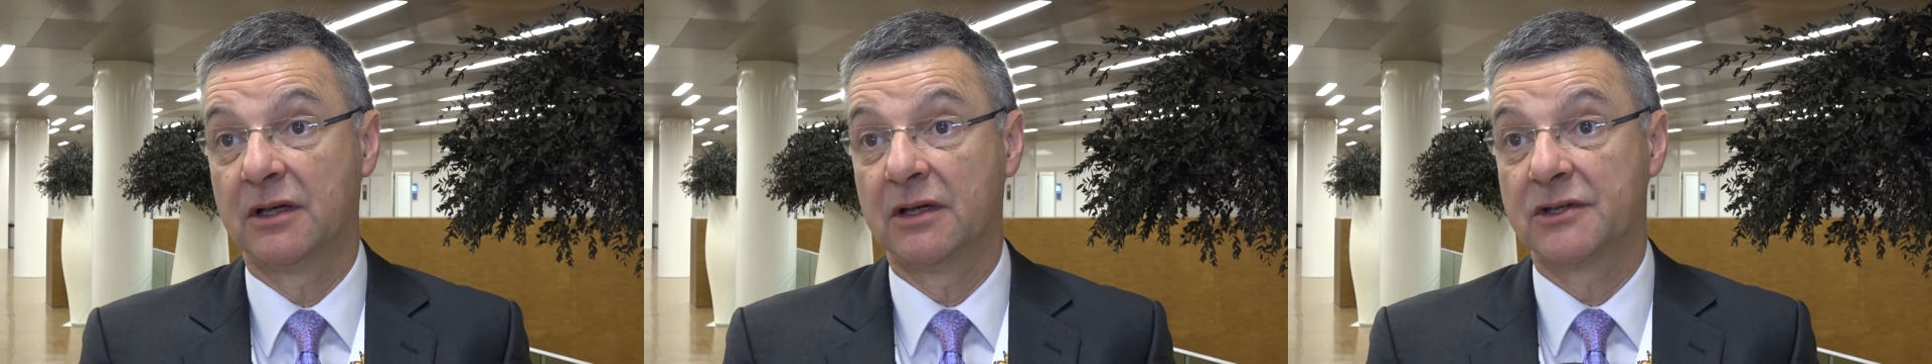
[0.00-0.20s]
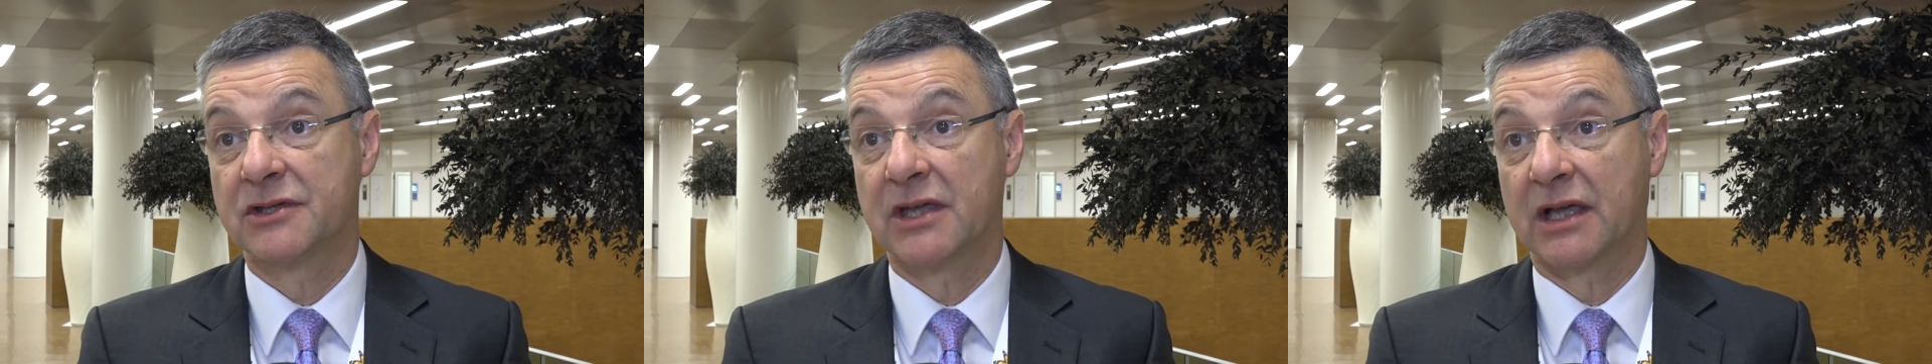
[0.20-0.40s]

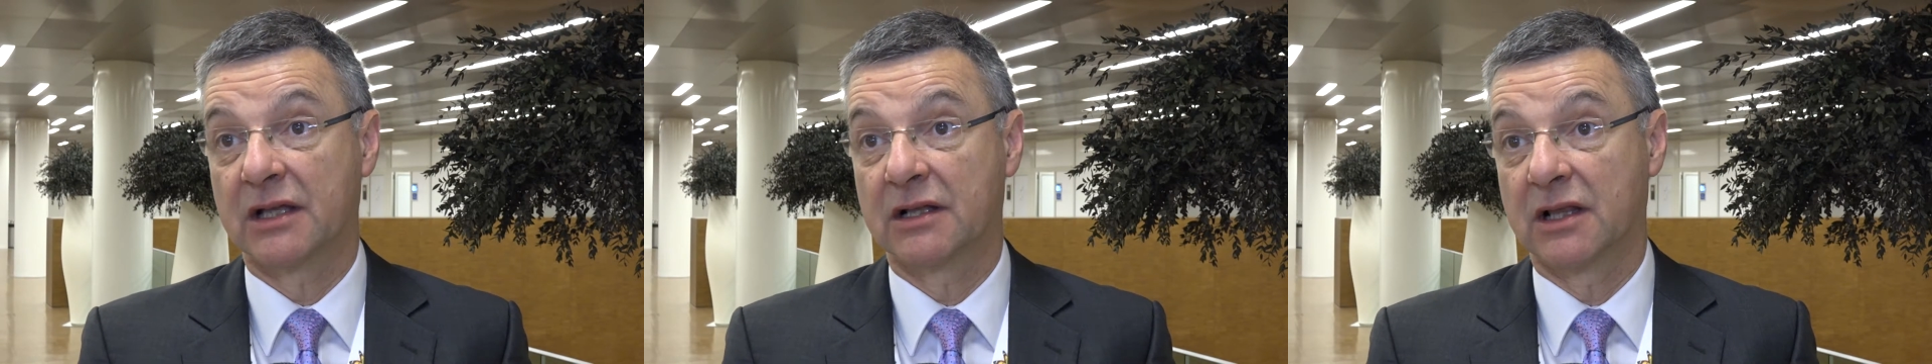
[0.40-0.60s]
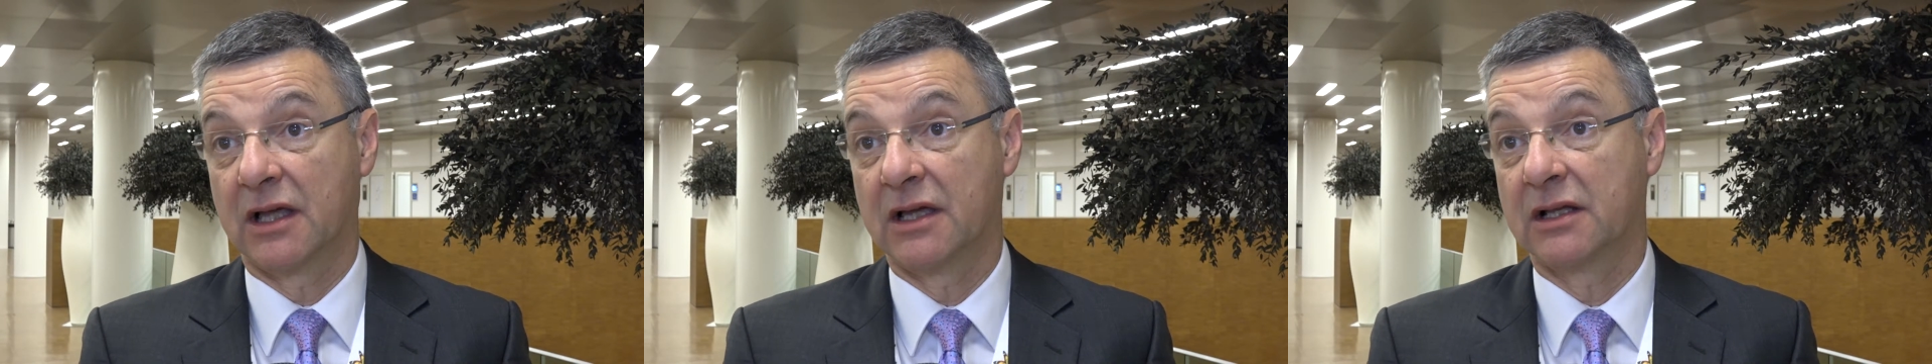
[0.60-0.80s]

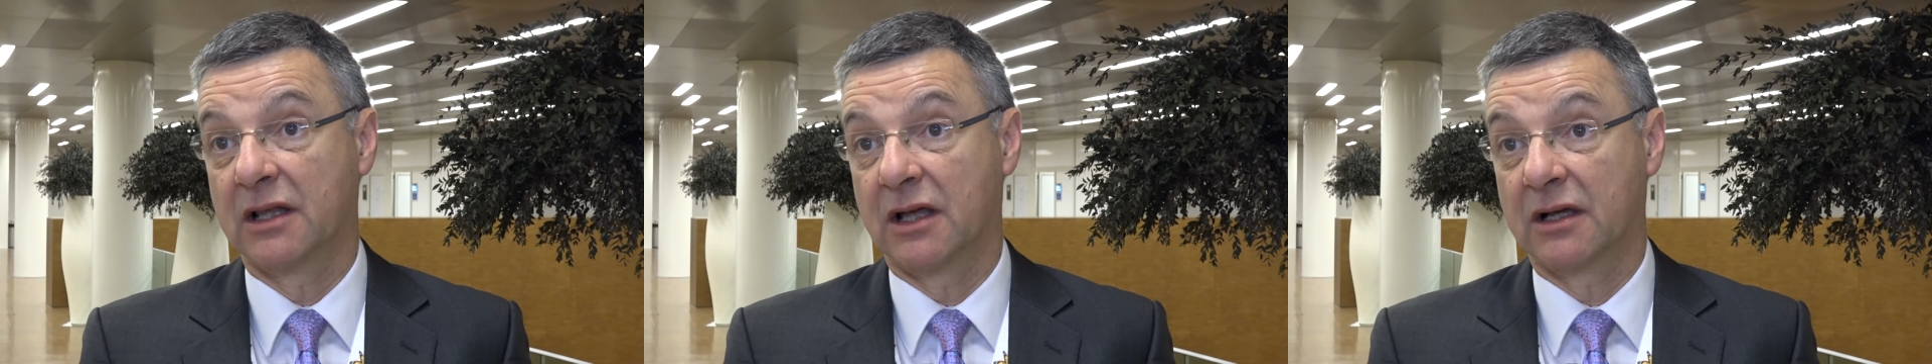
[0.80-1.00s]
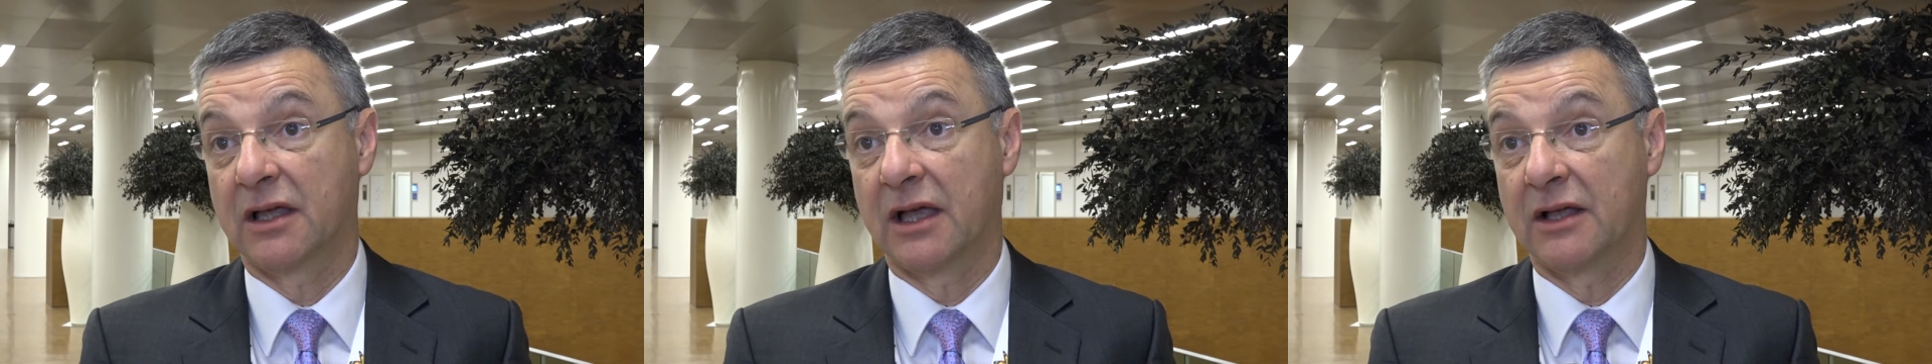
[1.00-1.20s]
second-line
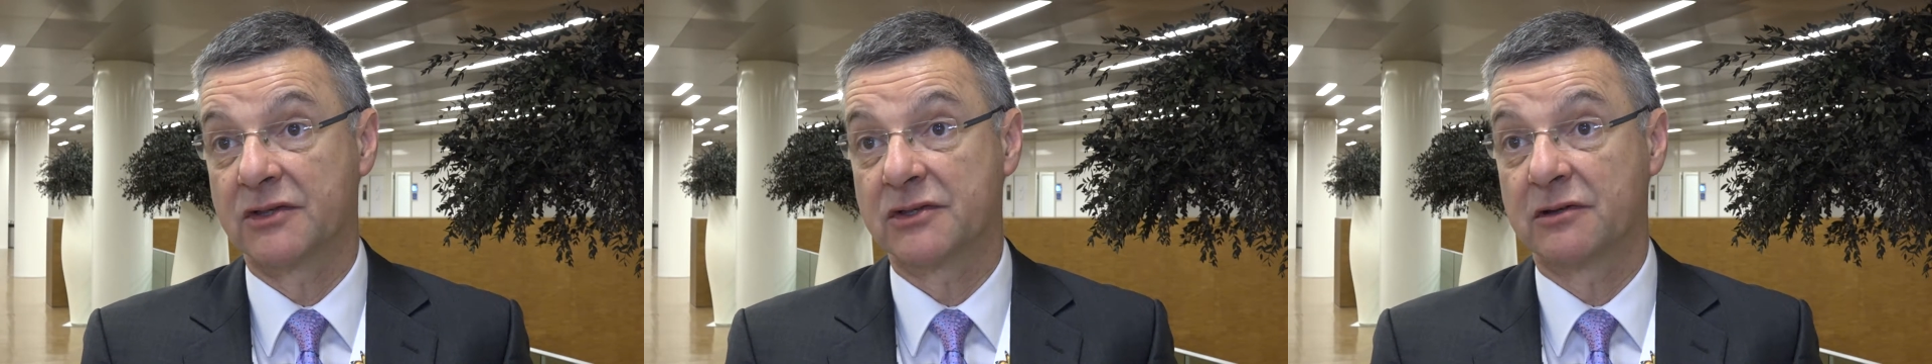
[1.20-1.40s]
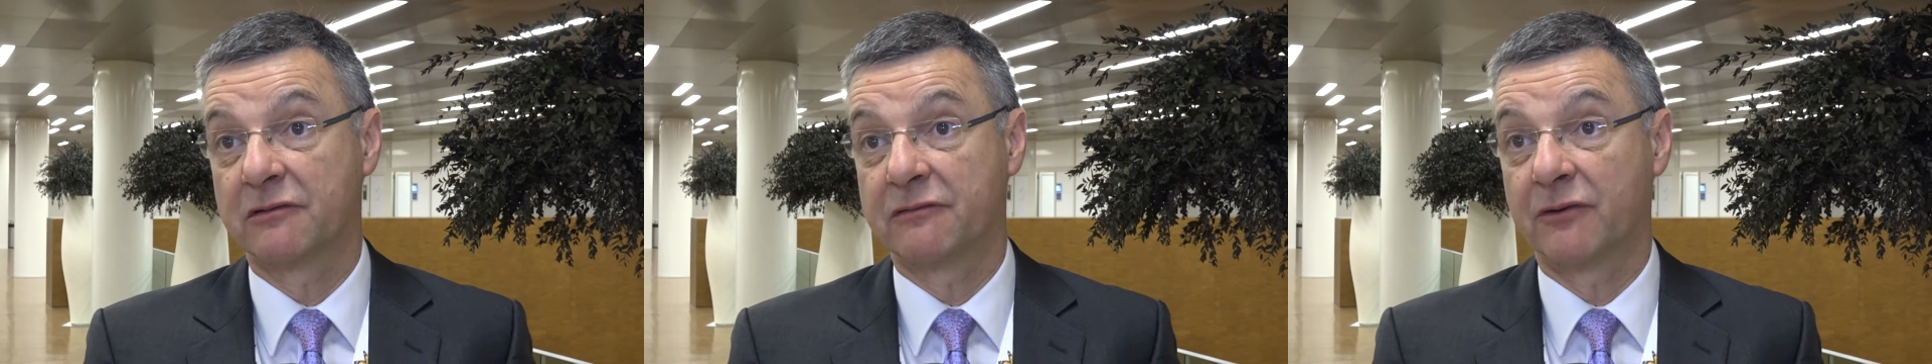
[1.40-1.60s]
lung
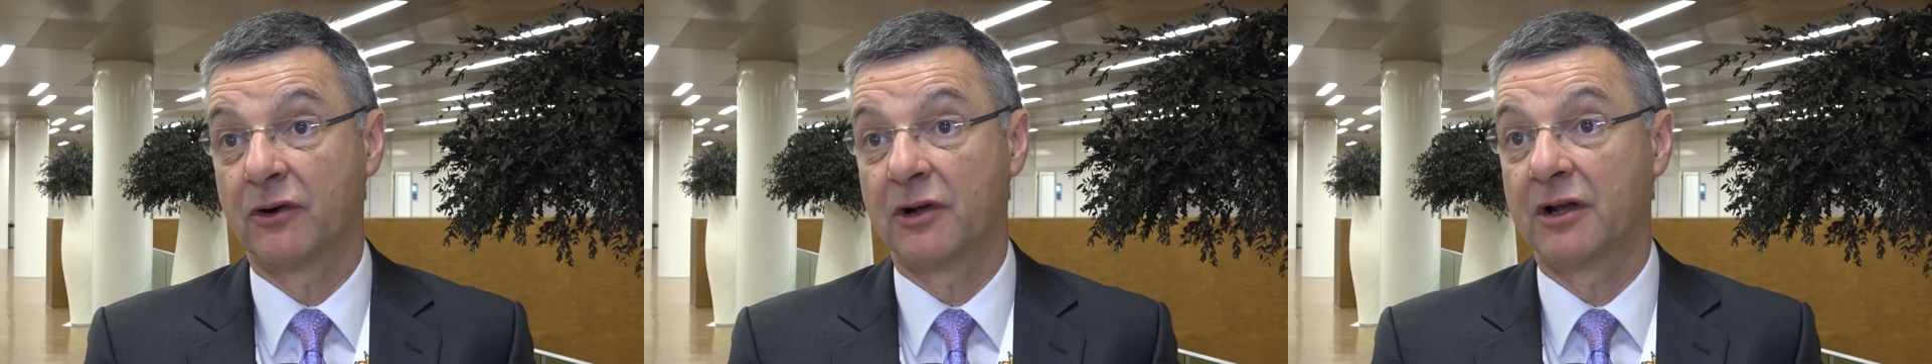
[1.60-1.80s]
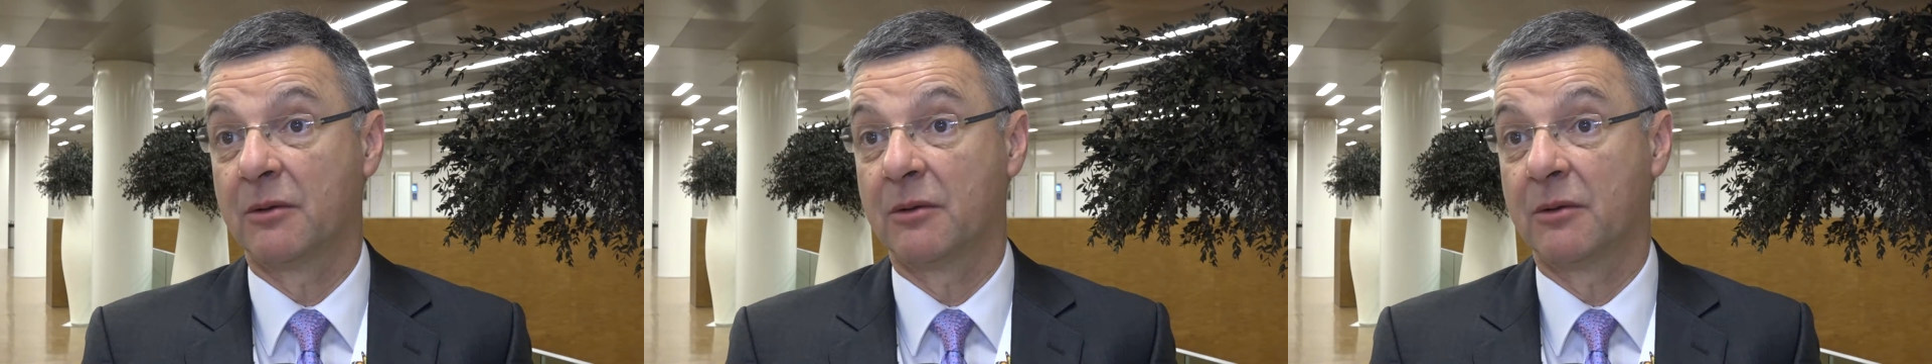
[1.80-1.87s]
cancer for a